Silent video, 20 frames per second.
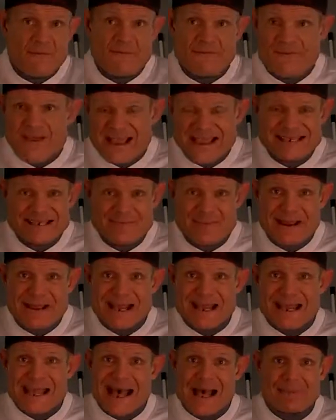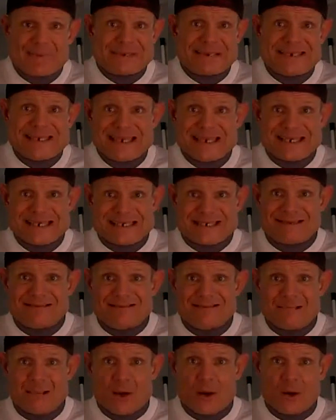face me in a competition,
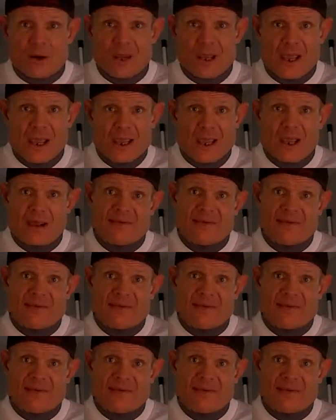okay,